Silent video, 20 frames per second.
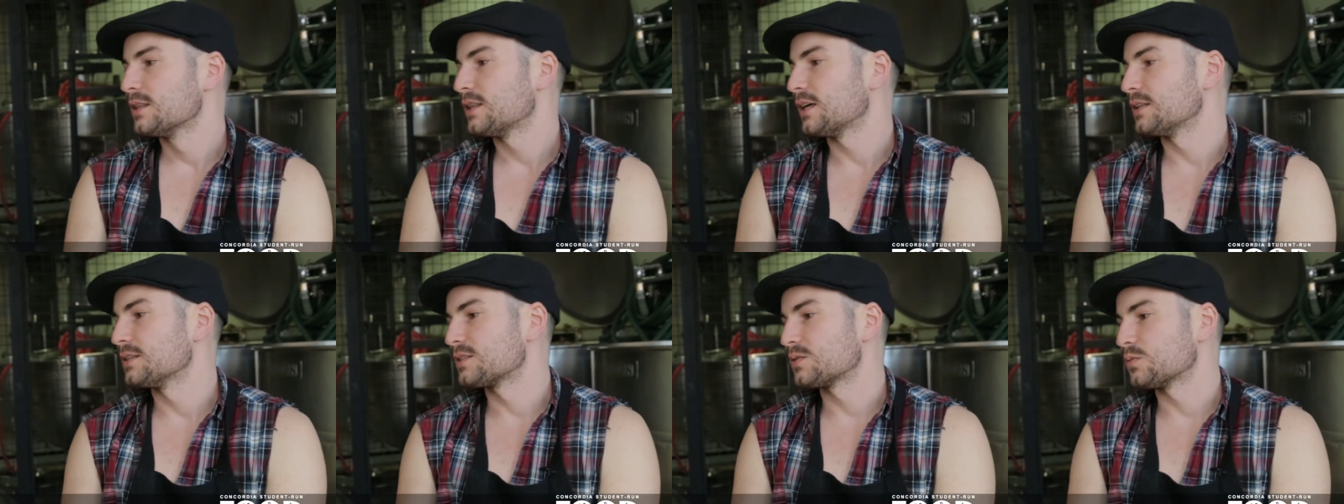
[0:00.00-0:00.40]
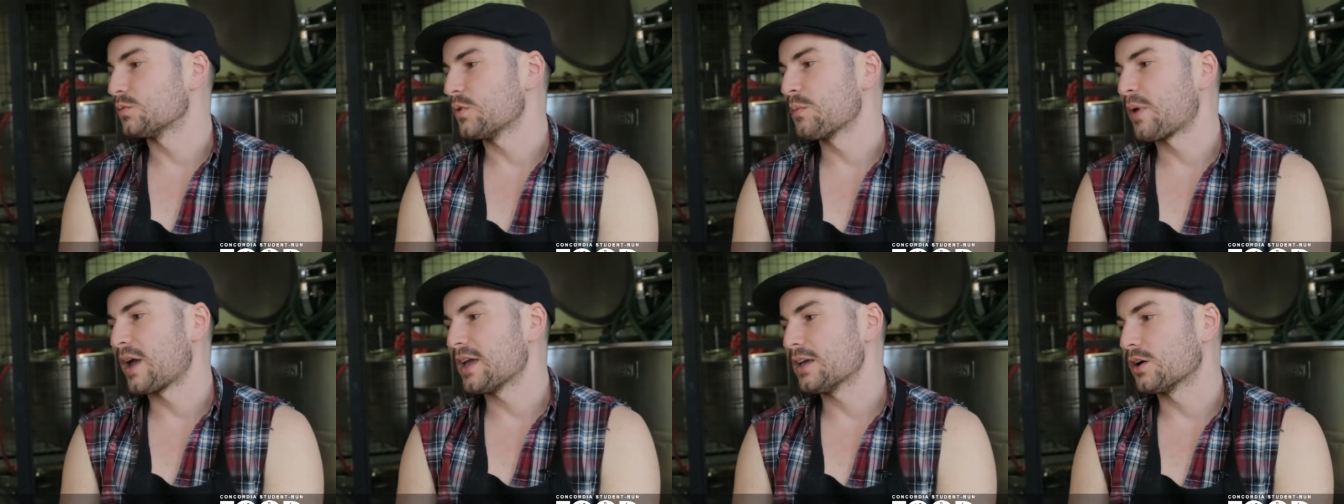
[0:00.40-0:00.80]
Then
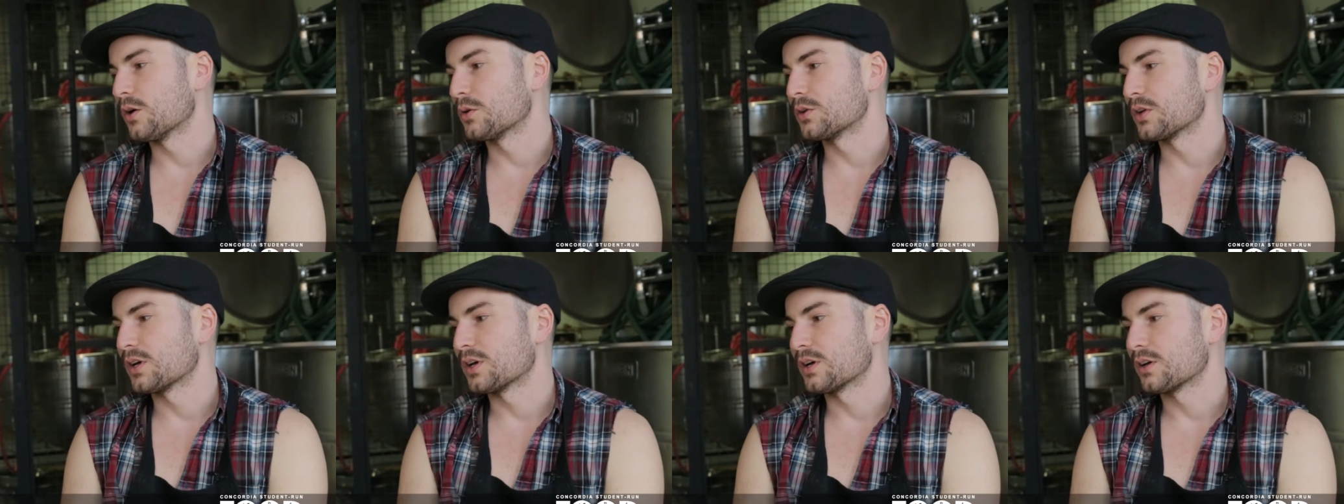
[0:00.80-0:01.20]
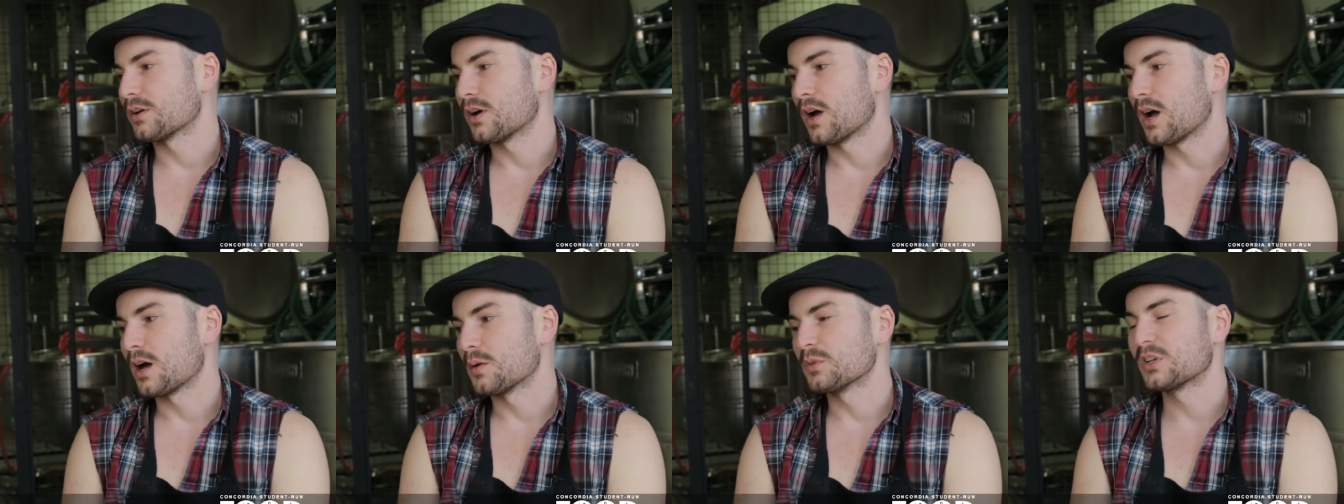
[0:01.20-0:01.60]
we might go to
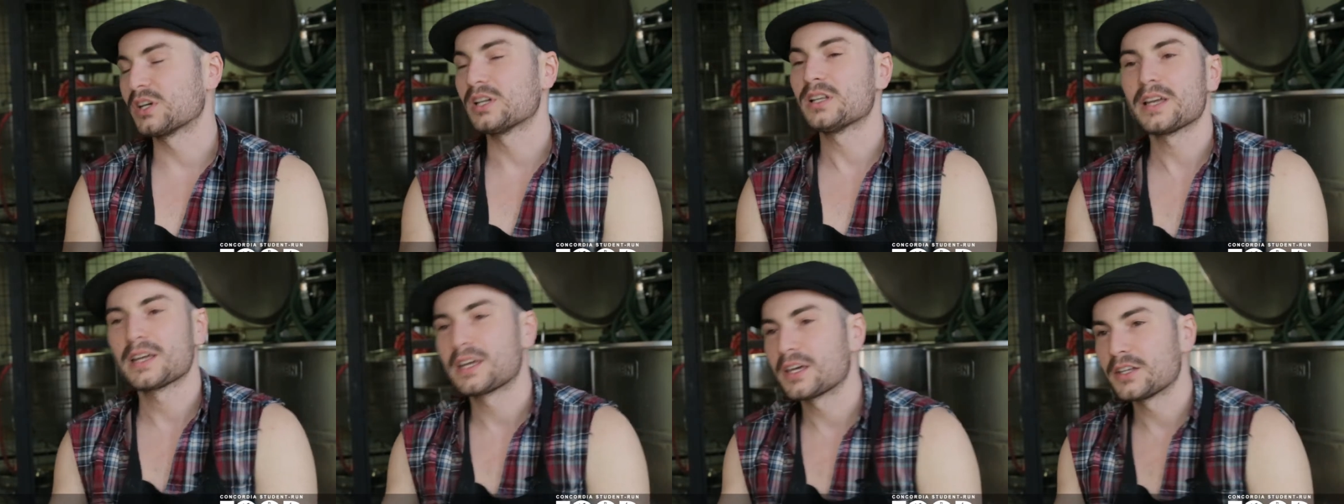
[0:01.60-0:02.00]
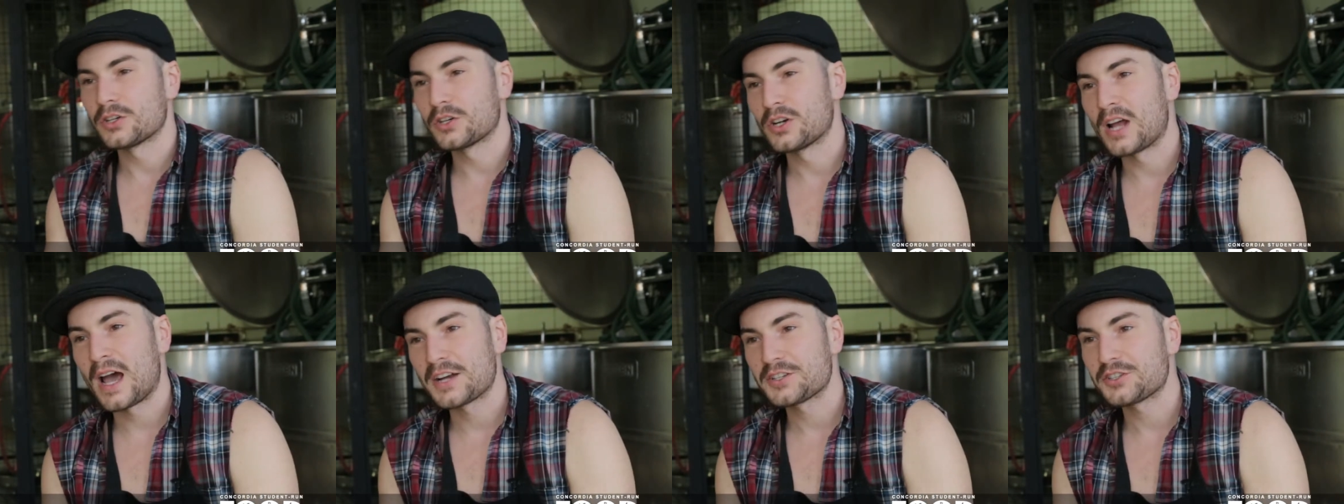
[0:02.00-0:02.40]
Click
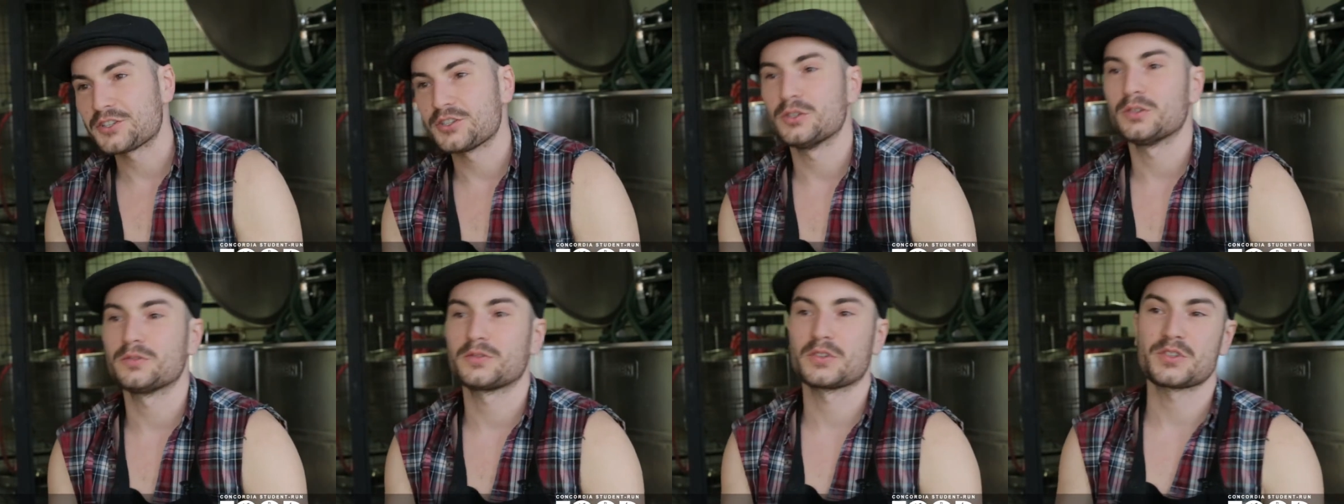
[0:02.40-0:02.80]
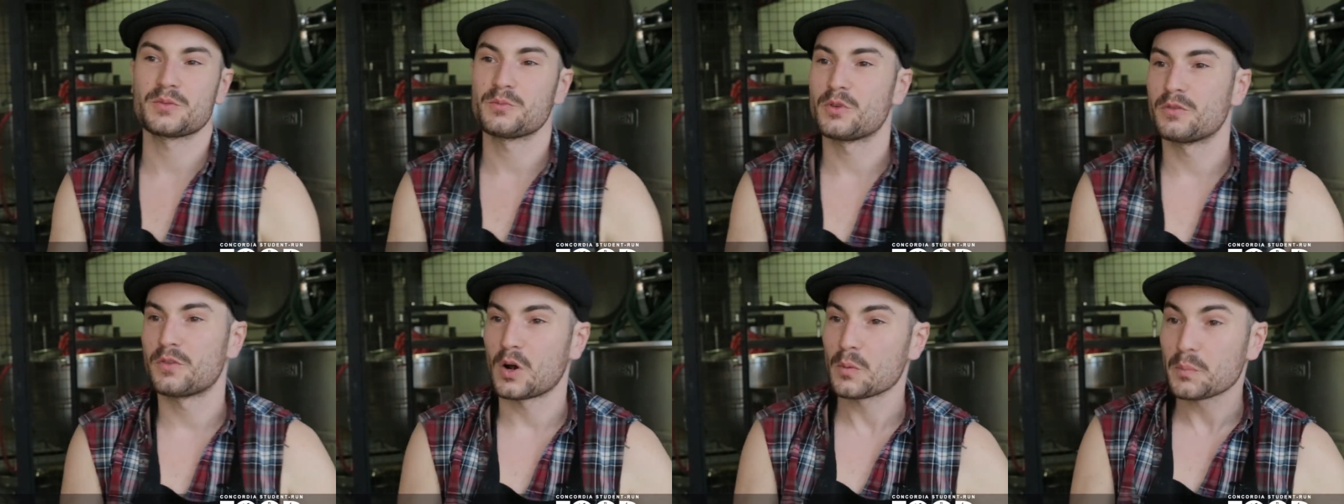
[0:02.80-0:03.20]
International for
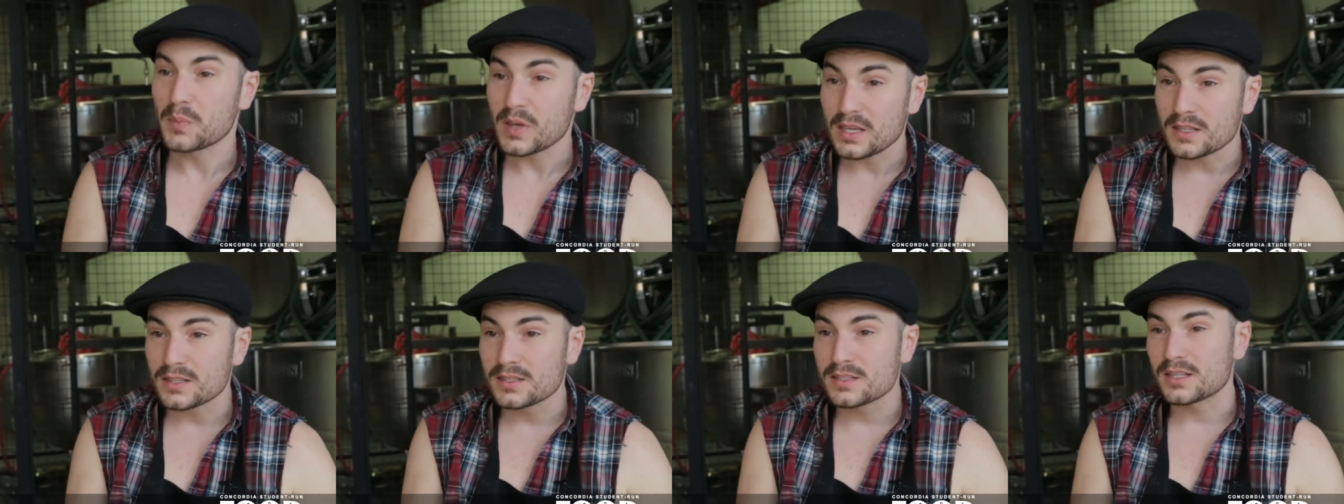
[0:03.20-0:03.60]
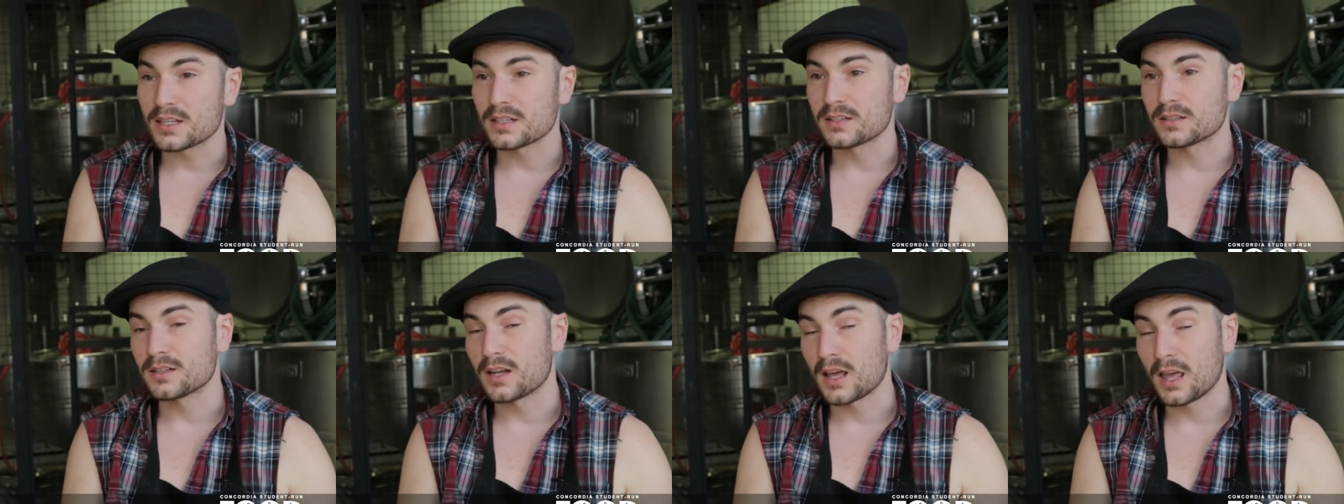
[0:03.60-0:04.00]
some of our beans
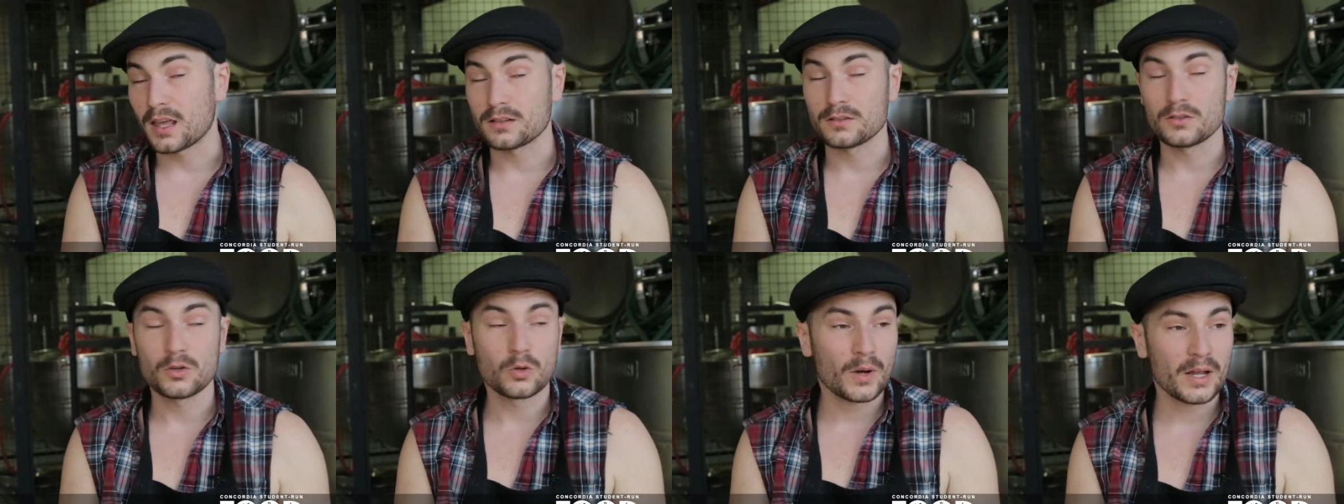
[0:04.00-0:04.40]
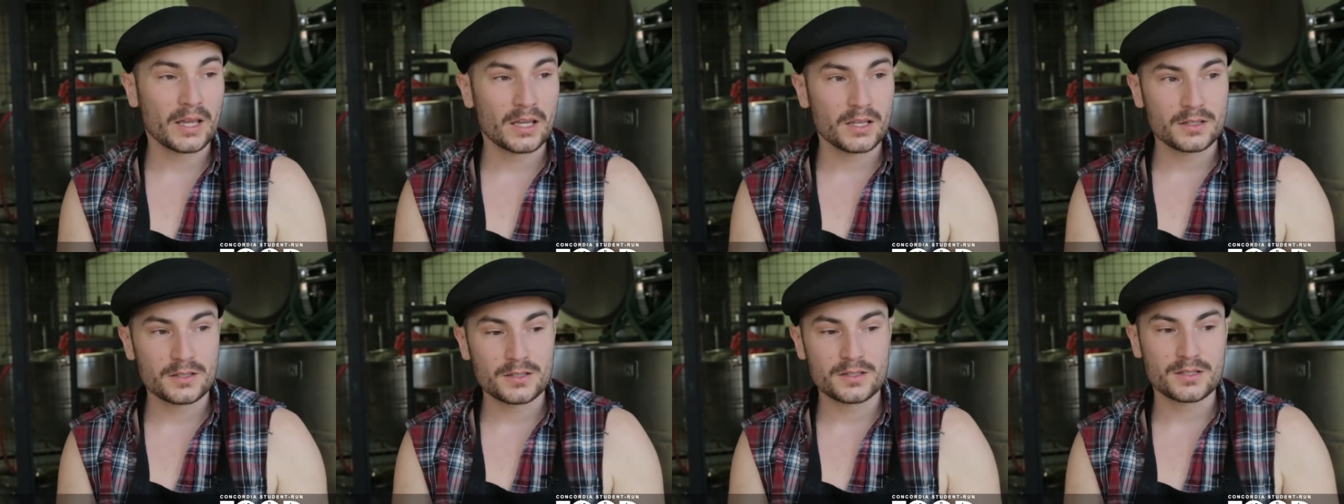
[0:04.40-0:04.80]
and
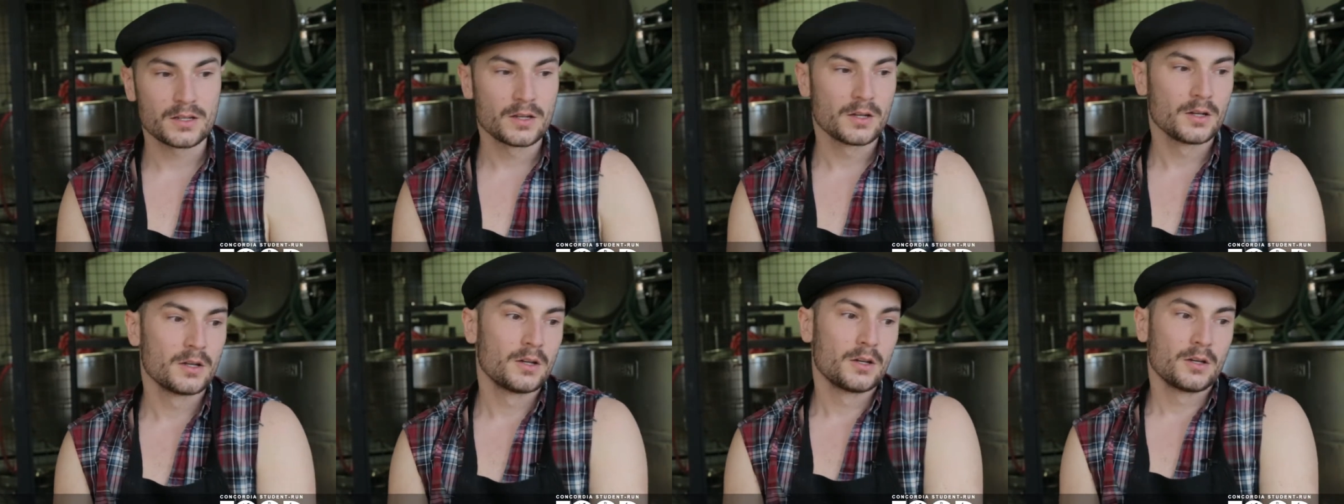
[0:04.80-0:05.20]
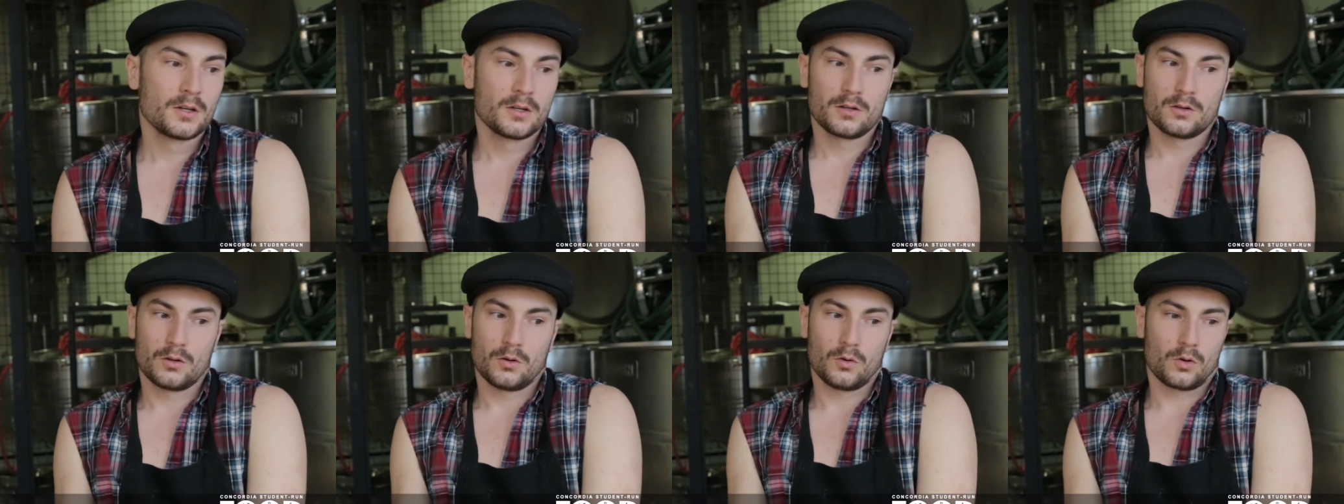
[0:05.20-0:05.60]
grains.
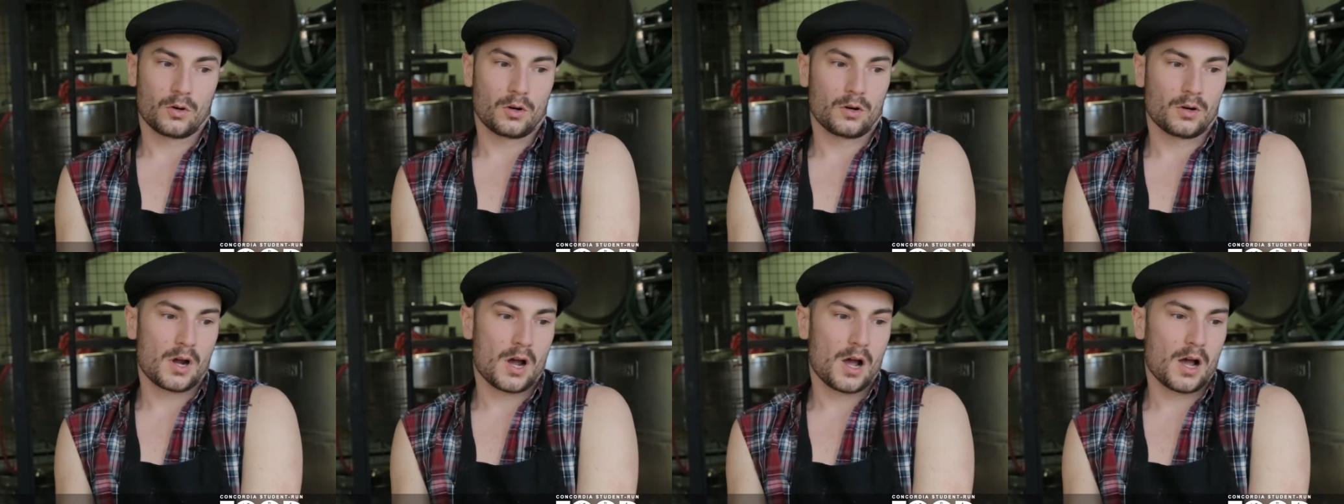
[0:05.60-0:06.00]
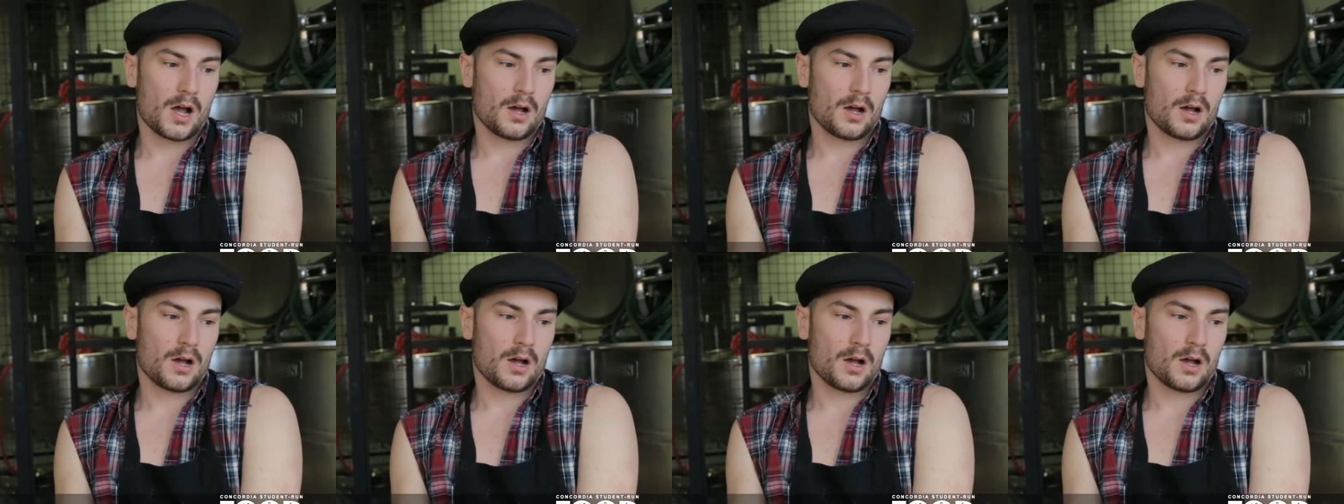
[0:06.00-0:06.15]
Or